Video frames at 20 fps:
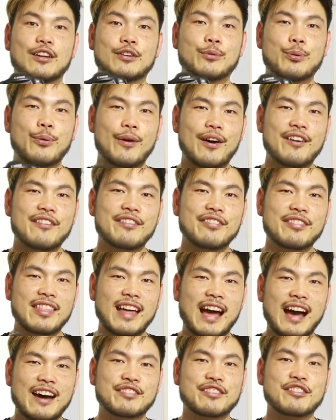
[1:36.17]

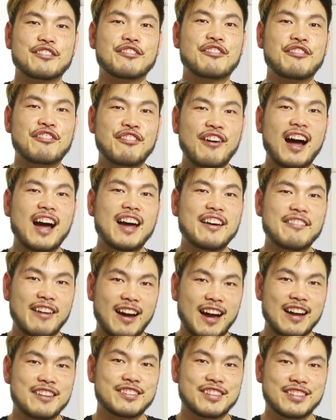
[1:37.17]

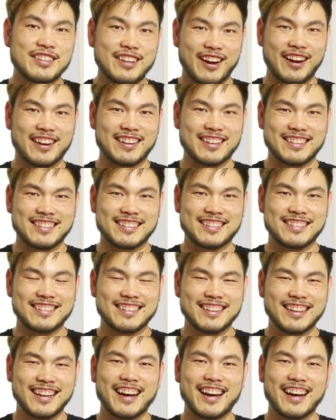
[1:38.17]
$12,500.